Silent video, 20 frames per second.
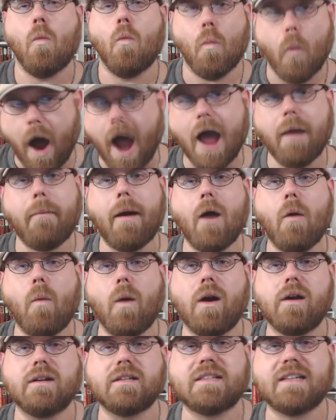why am I
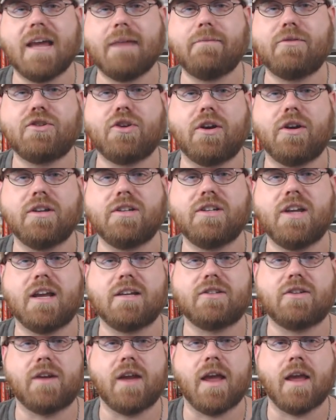wearing the same shirt as
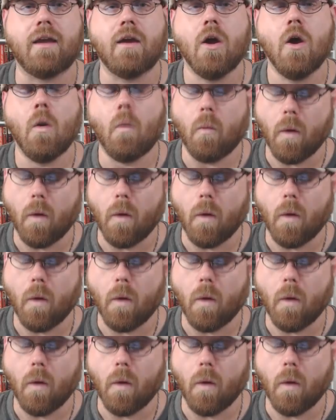yesterday?